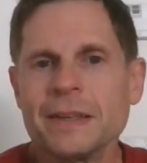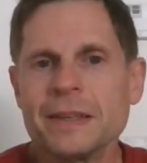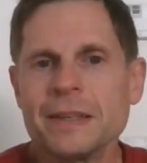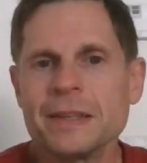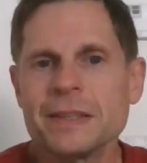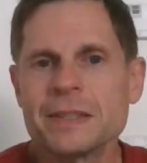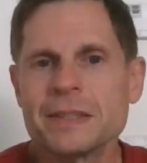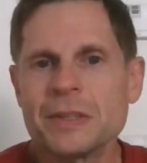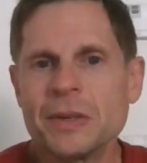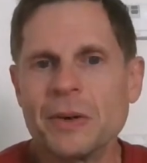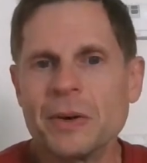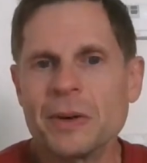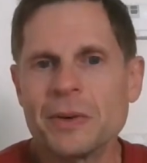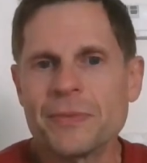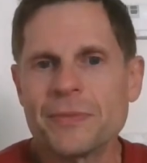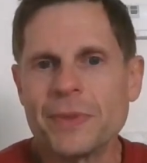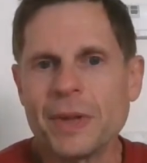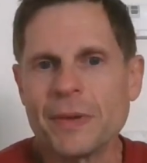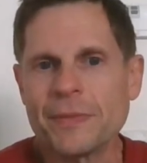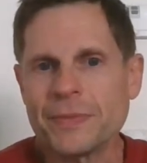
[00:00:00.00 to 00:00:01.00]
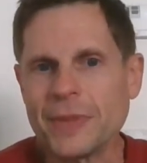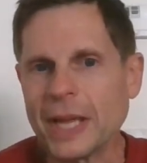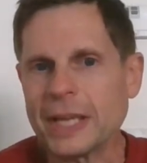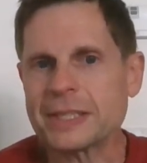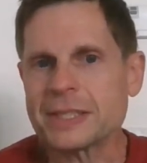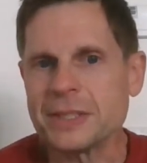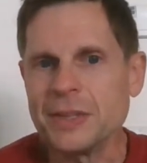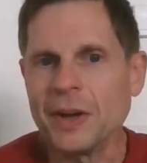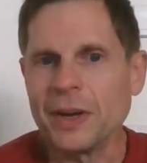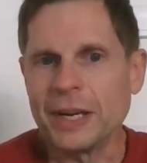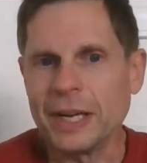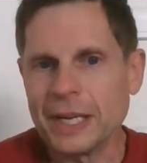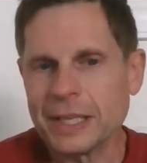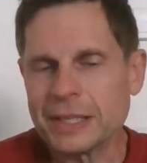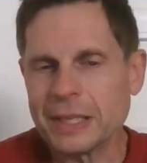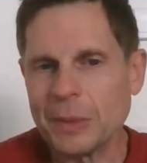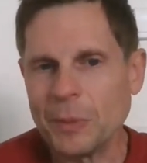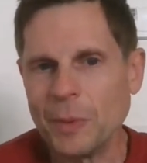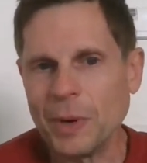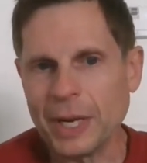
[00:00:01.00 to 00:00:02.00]
So if that's not
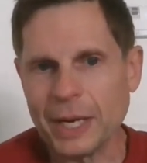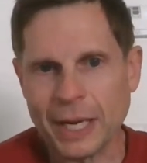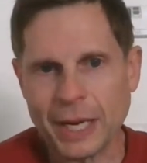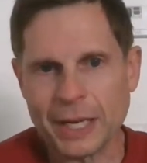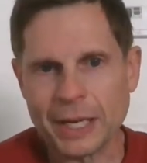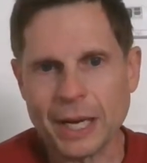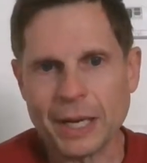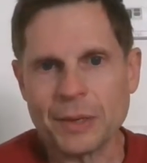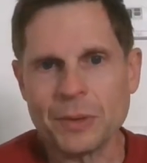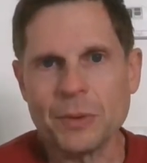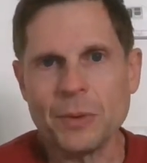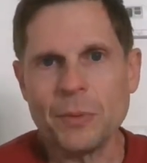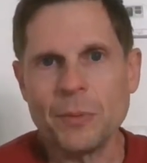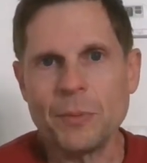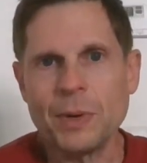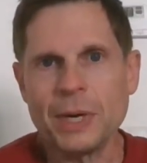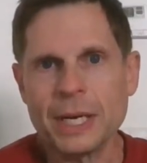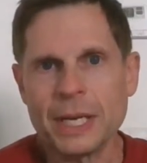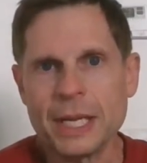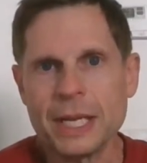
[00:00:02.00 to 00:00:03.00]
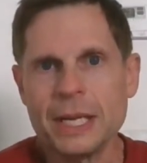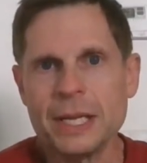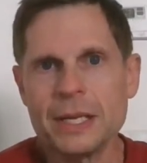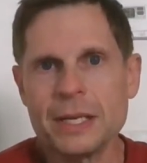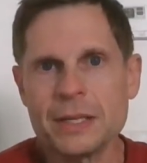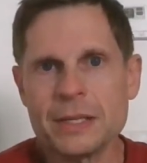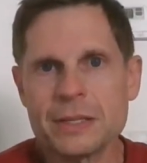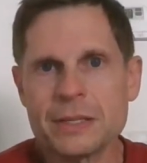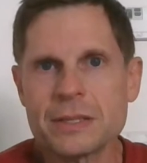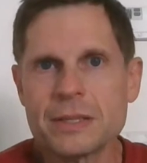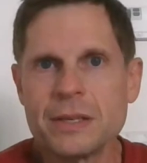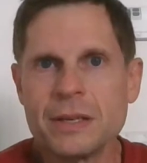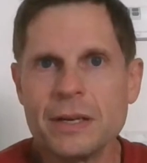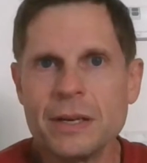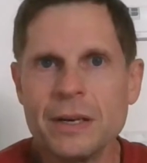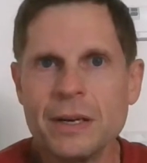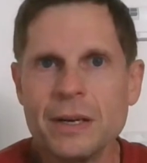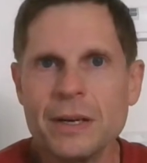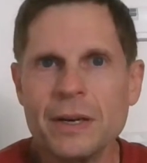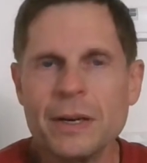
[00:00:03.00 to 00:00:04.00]
anti-white, I don't know what is.
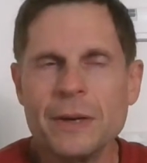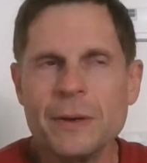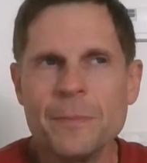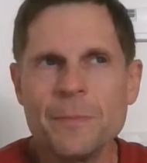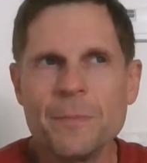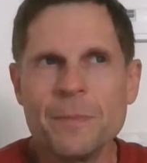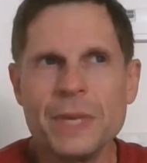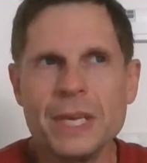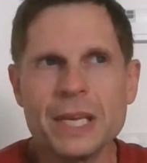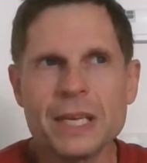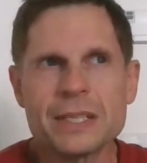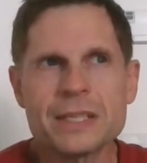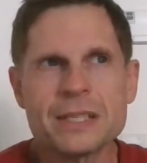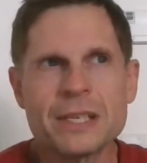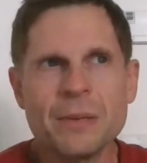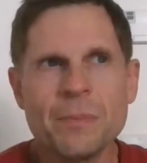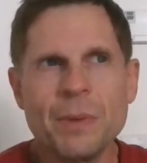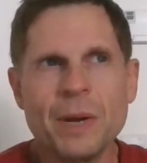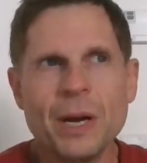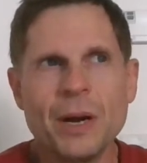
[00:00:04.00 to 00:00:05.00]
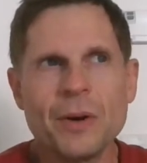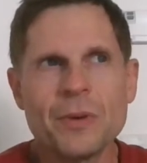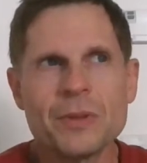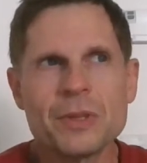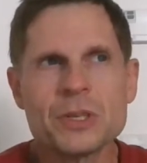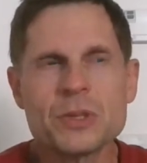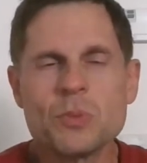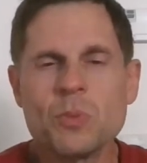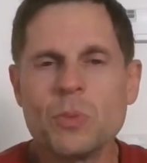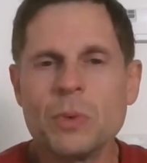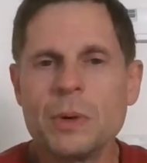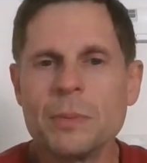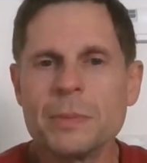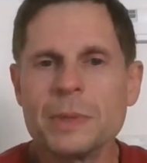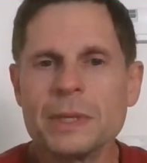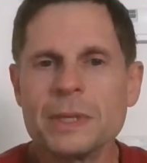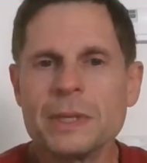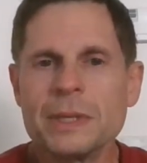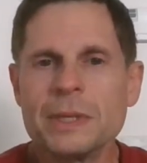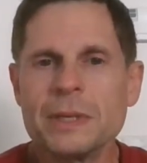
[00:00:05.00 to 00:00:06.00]
But yet somehow this
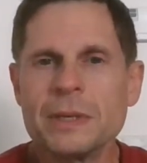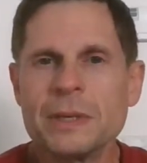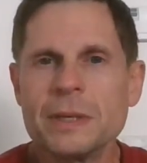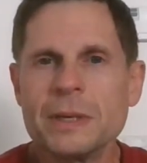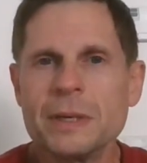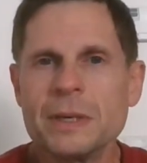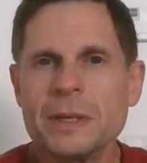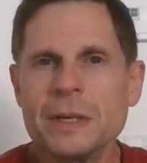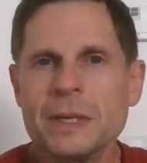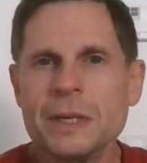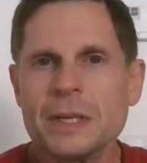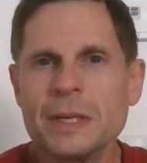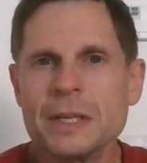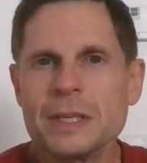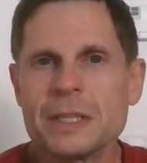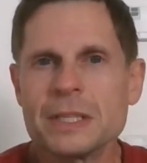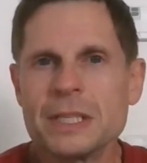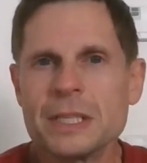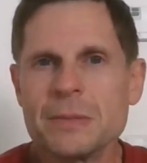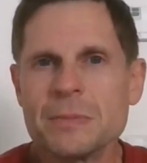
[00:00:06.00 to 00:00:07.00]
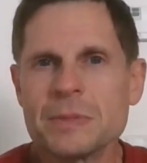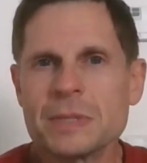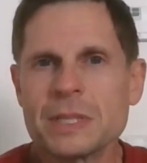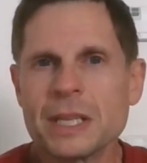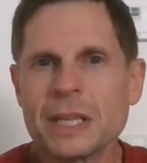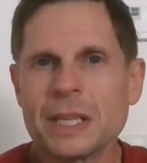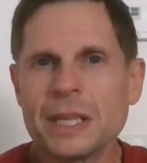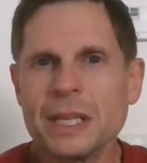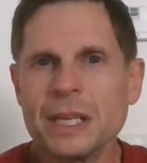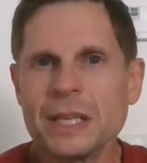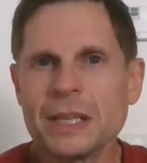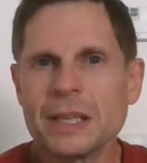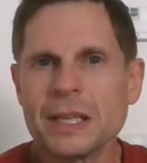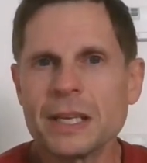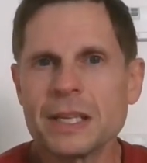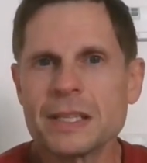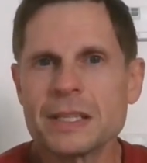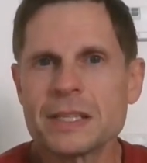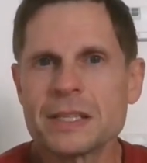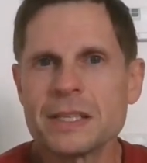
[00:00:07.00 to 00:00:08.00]
woman seems to think that
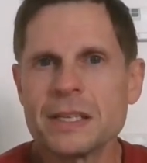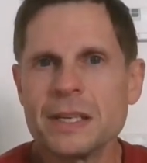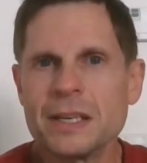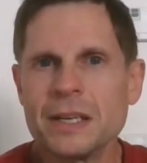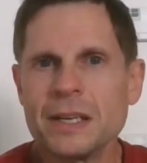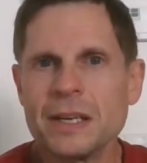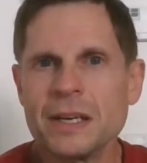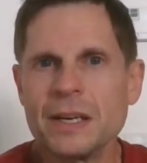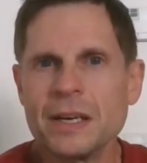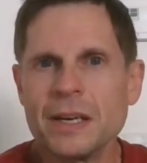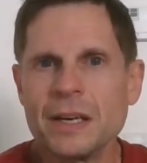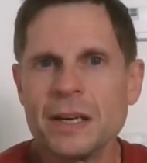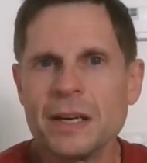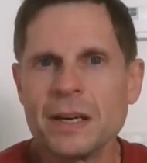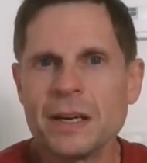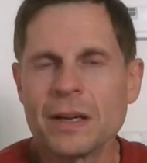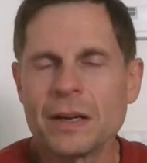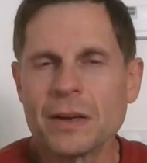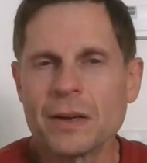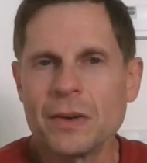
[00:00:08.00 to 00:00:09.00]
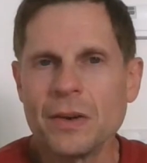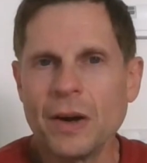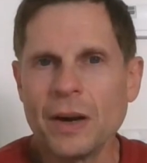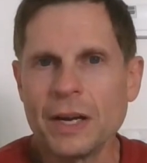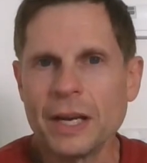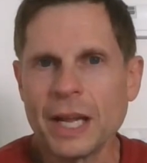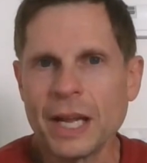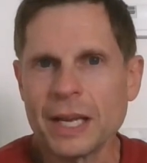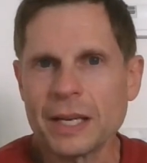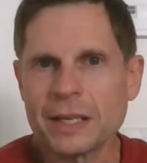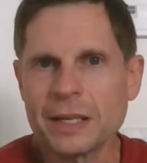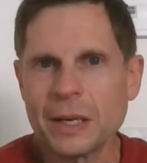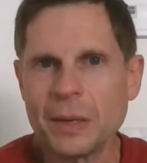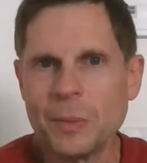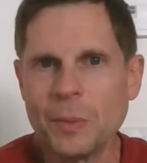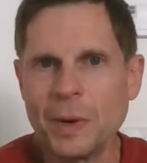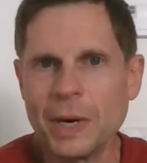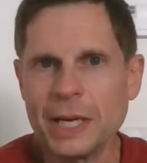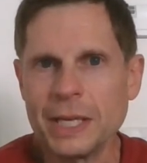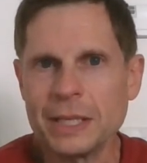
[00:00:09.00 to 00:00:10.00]
it's not
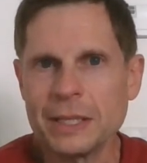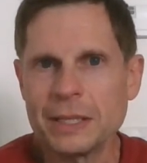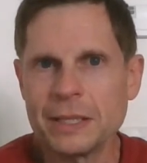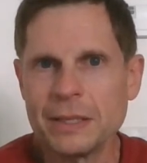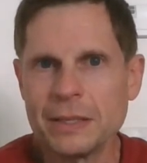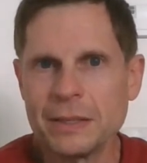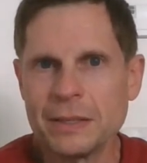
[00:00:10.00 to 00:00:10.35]
anti-white.